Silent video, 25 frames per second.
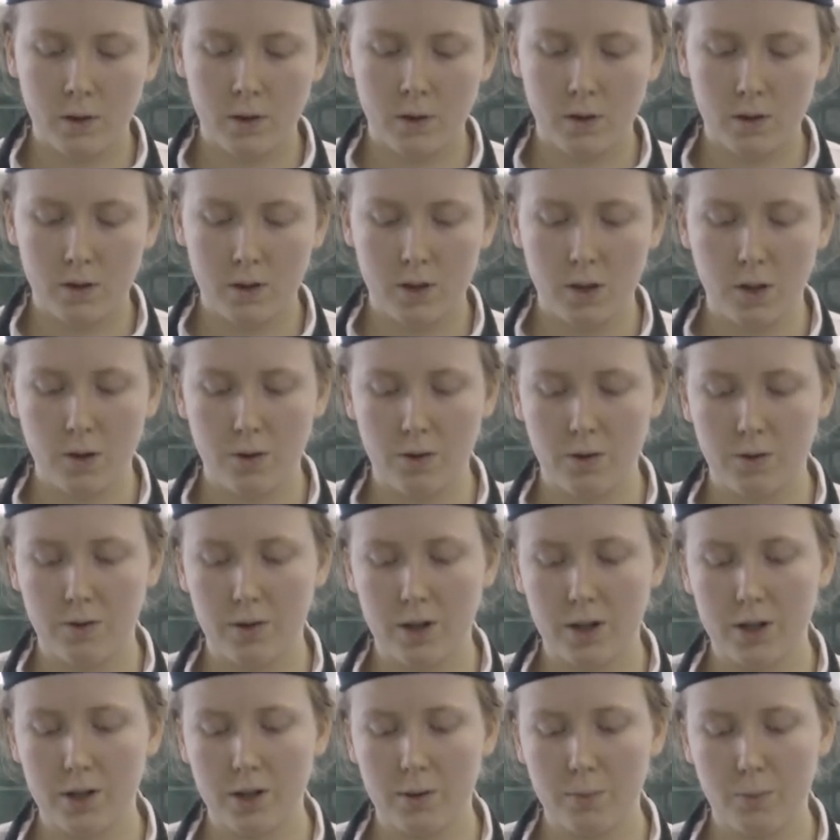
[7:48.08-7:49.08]
So you
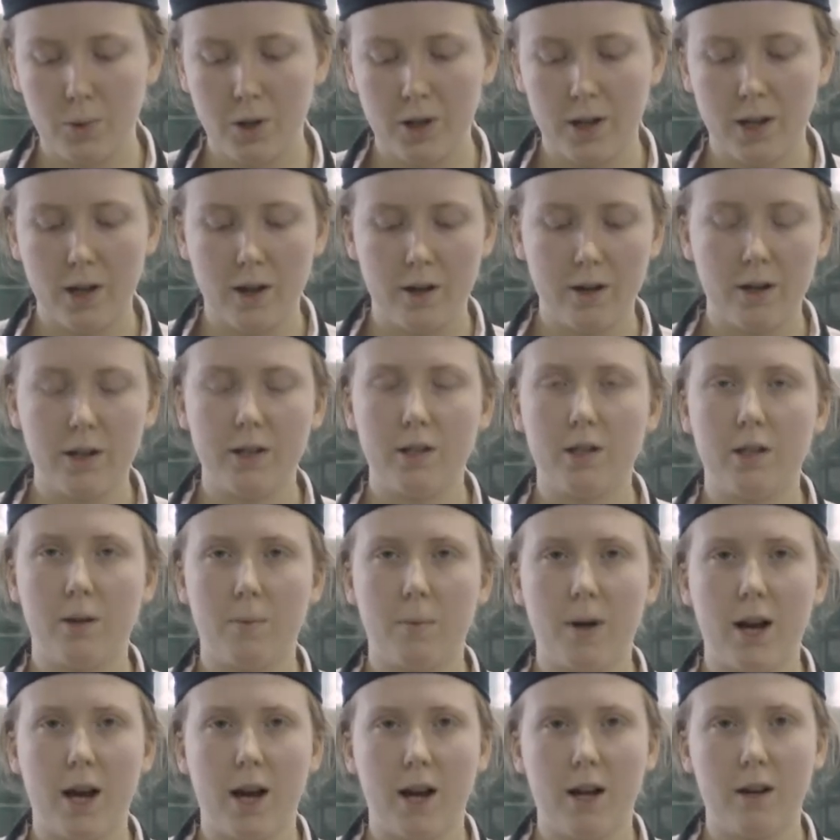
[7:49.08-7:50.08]
just put the onions in a
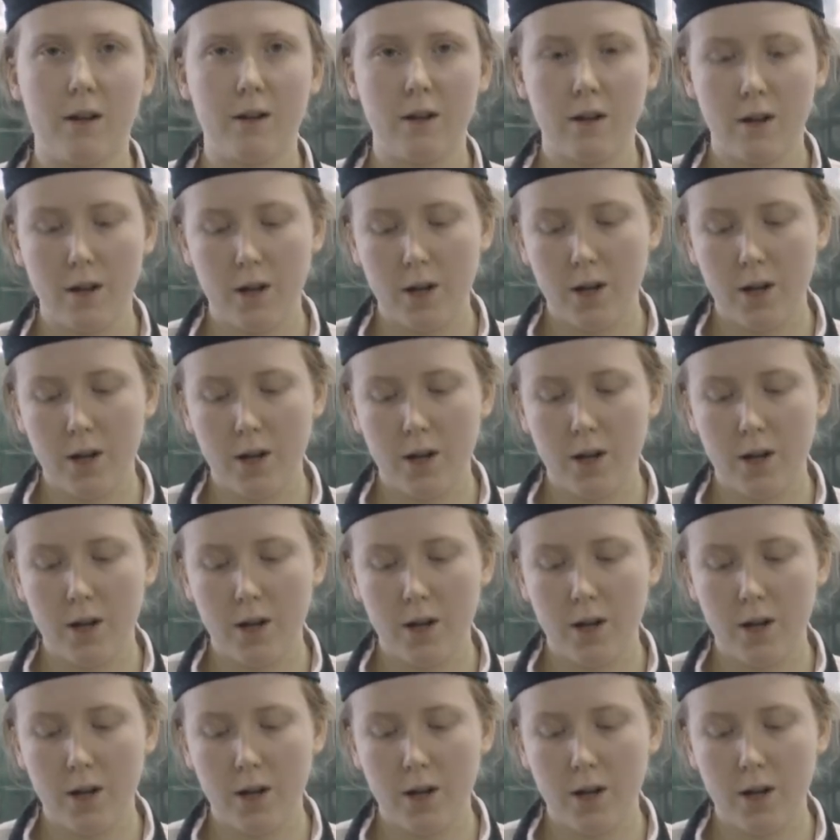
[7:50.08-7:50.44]
pan